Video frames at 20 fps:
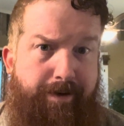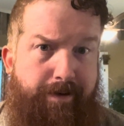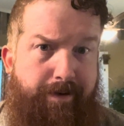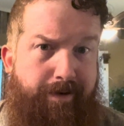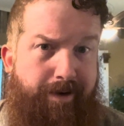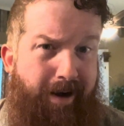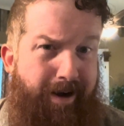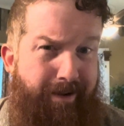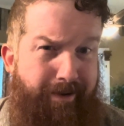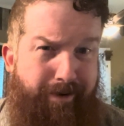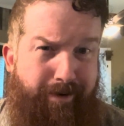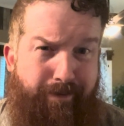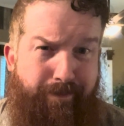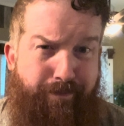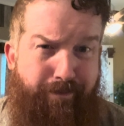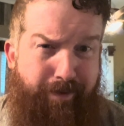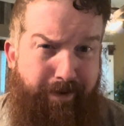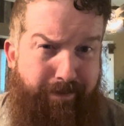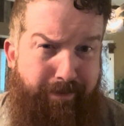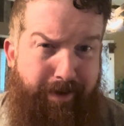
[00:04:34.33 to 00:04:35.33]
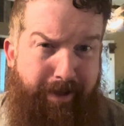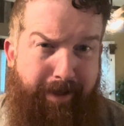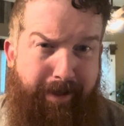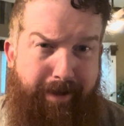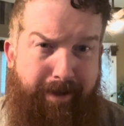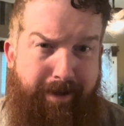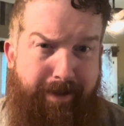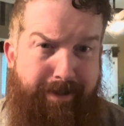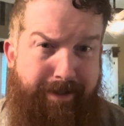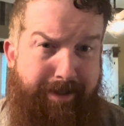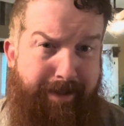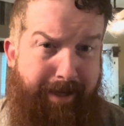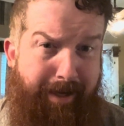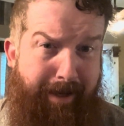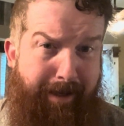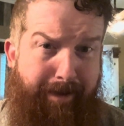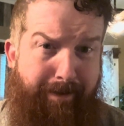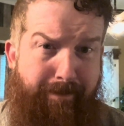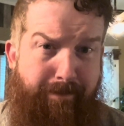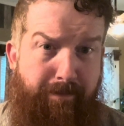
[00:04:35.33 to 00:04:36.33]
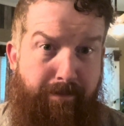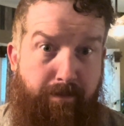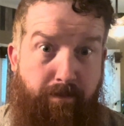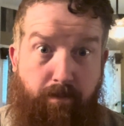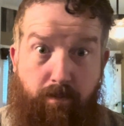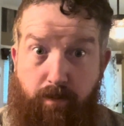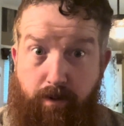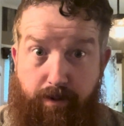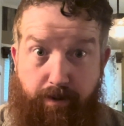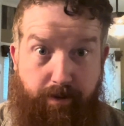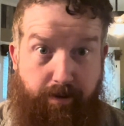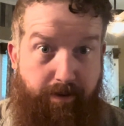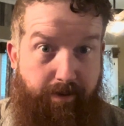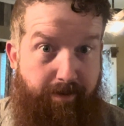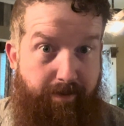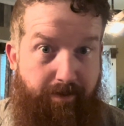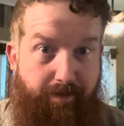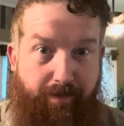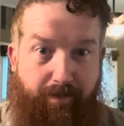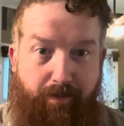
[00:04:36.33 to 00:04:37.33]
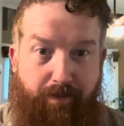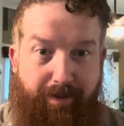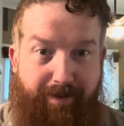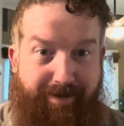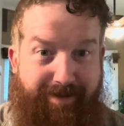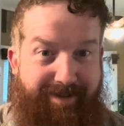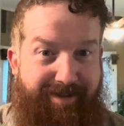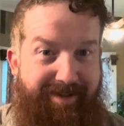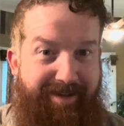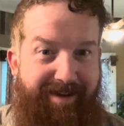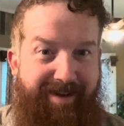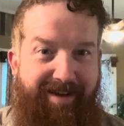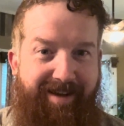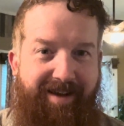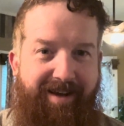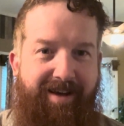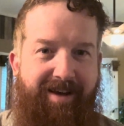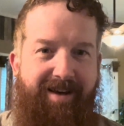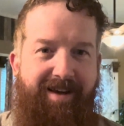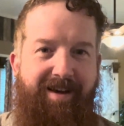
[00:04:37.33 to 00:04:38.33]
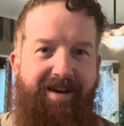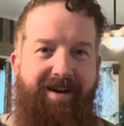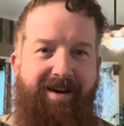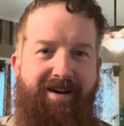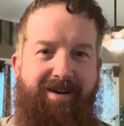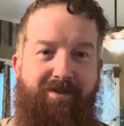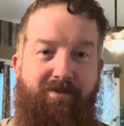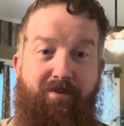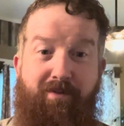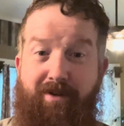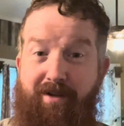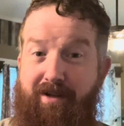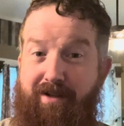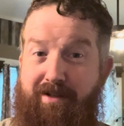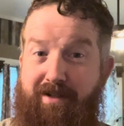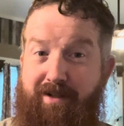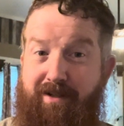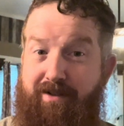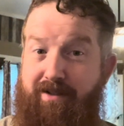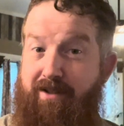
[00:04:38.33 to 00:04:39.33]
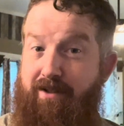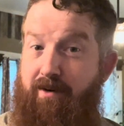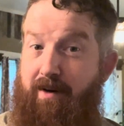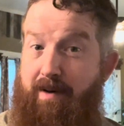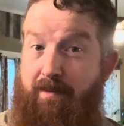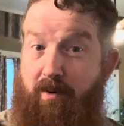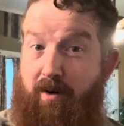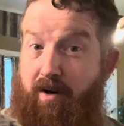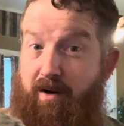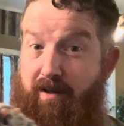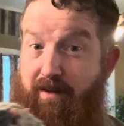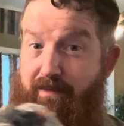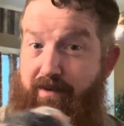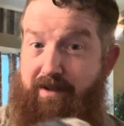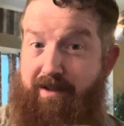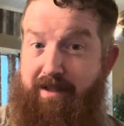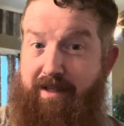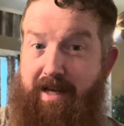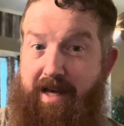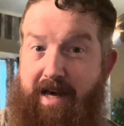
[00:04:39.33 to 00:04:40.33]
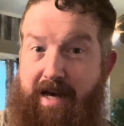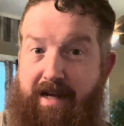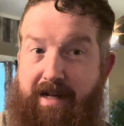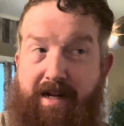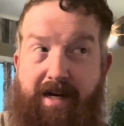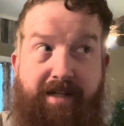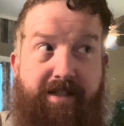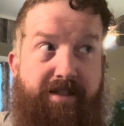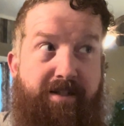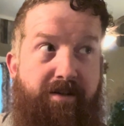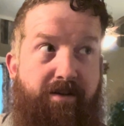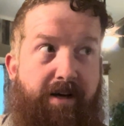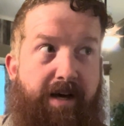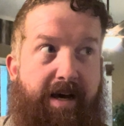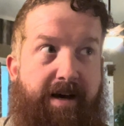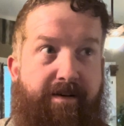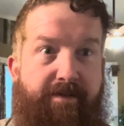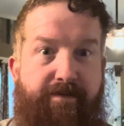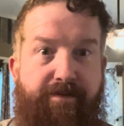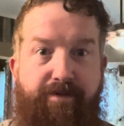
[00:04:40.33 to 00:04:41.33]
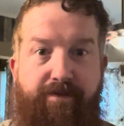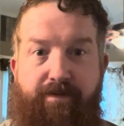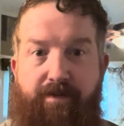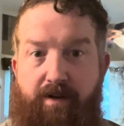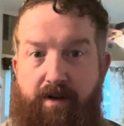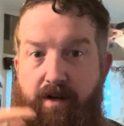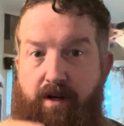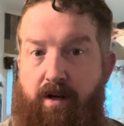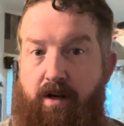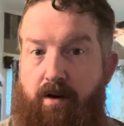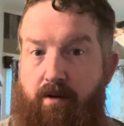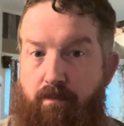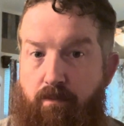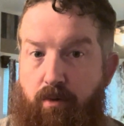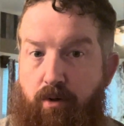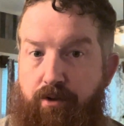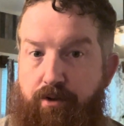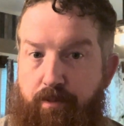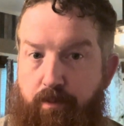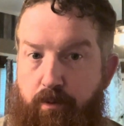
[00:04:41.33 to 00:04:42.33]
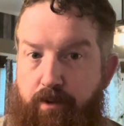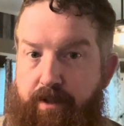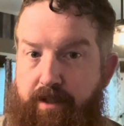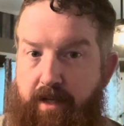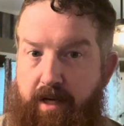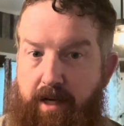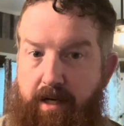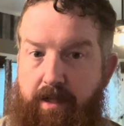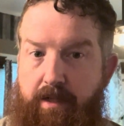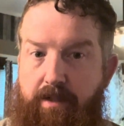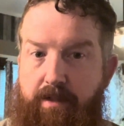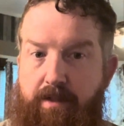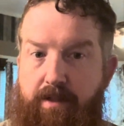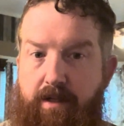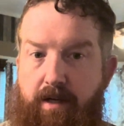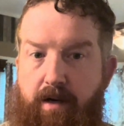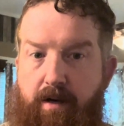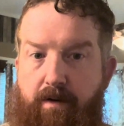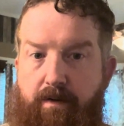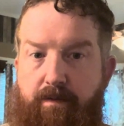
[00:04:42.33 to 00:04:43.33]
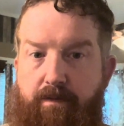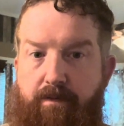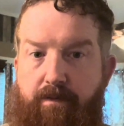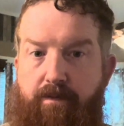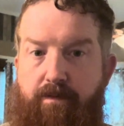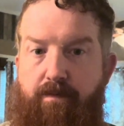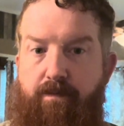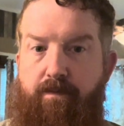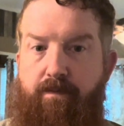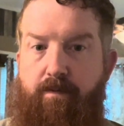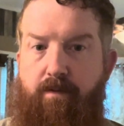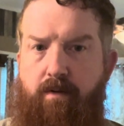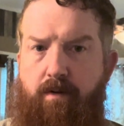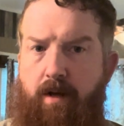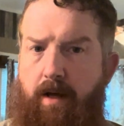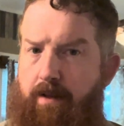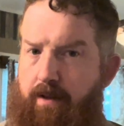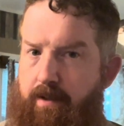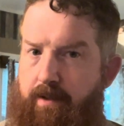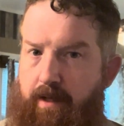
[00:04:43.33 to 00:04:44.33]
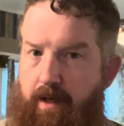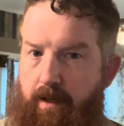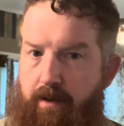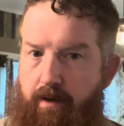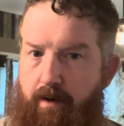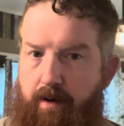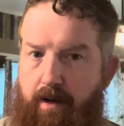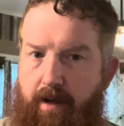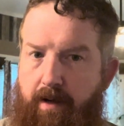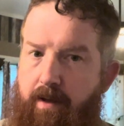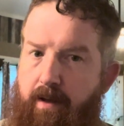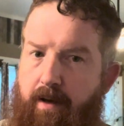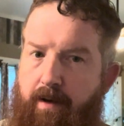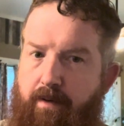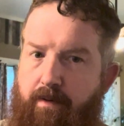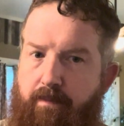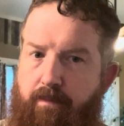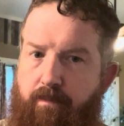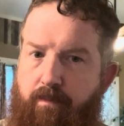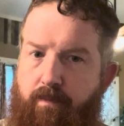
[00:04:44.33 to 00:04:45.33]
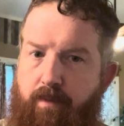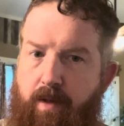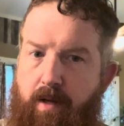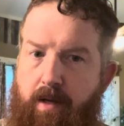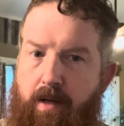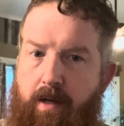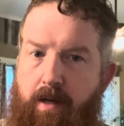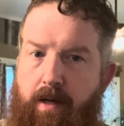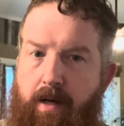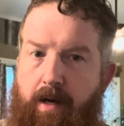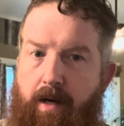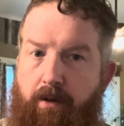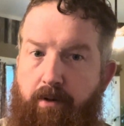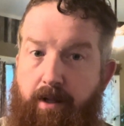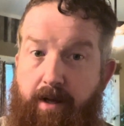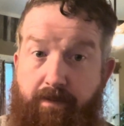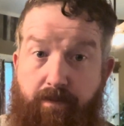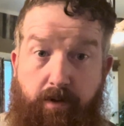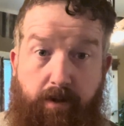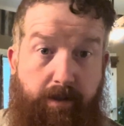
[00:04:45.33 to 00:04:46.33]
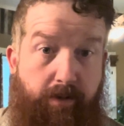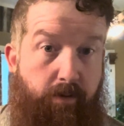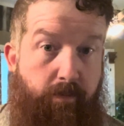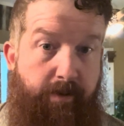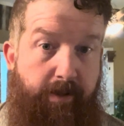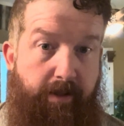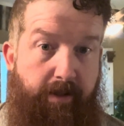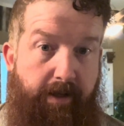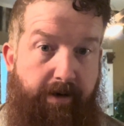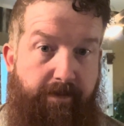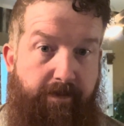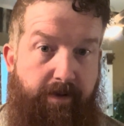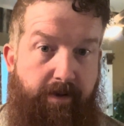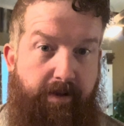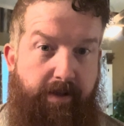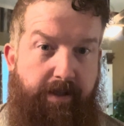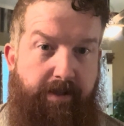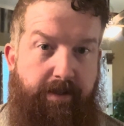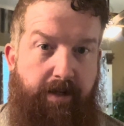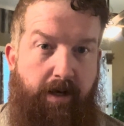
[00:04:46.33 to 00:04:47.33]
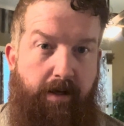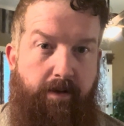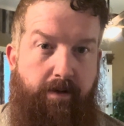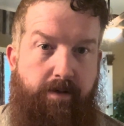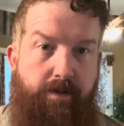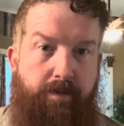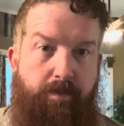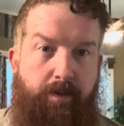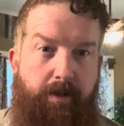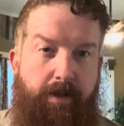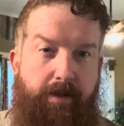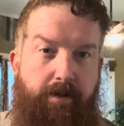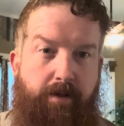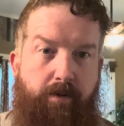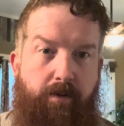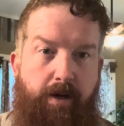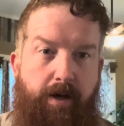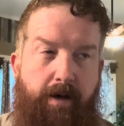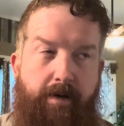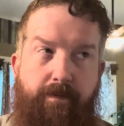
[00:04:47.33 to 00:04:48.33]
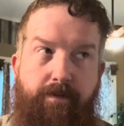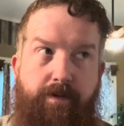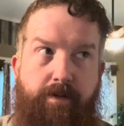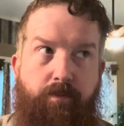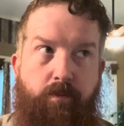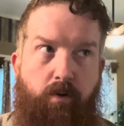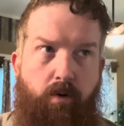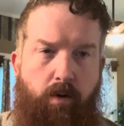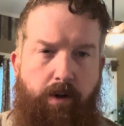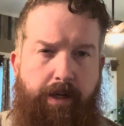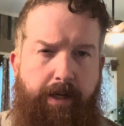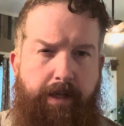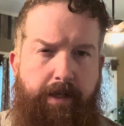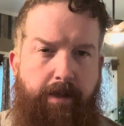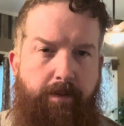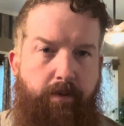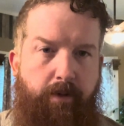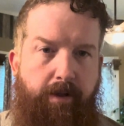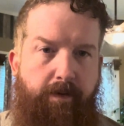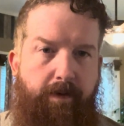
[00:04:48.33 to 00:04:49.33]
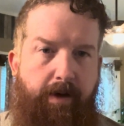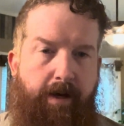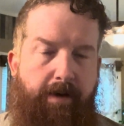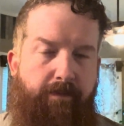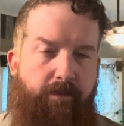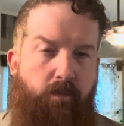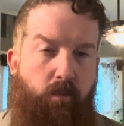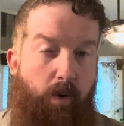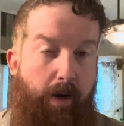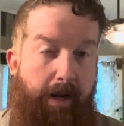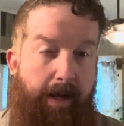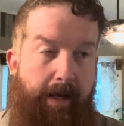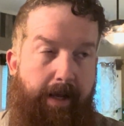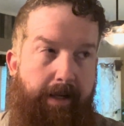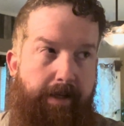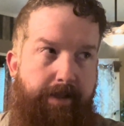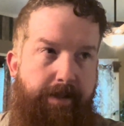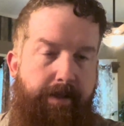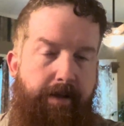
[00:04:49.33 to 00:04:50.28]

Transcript: $1.50 a skein, which was a really good deal. So I bought all of it that they had. I still have multiple skeins of, not this color. I only have a little bit left in these colors, but I do have some green. I believe I have red,